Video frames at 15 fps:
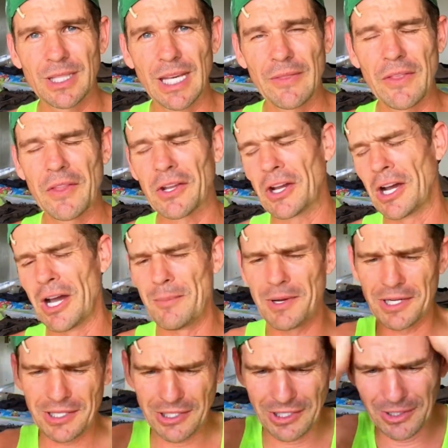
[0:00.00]
And then they go, oh
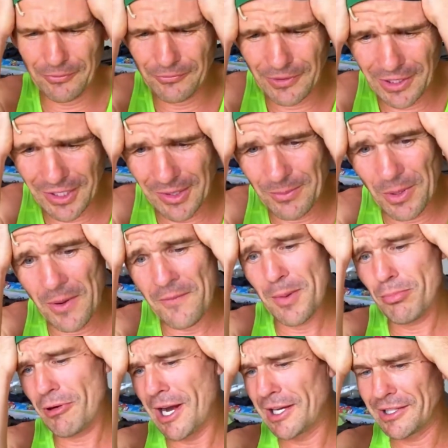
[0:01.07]
my God, I'm
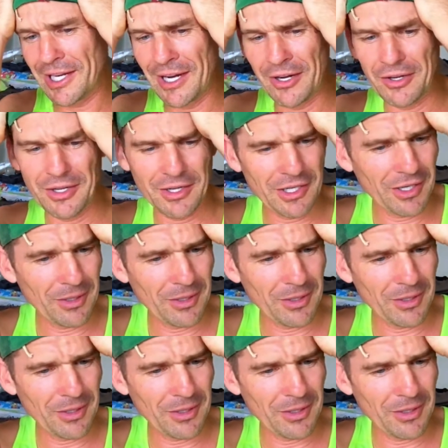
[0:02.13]
having a breakdown, I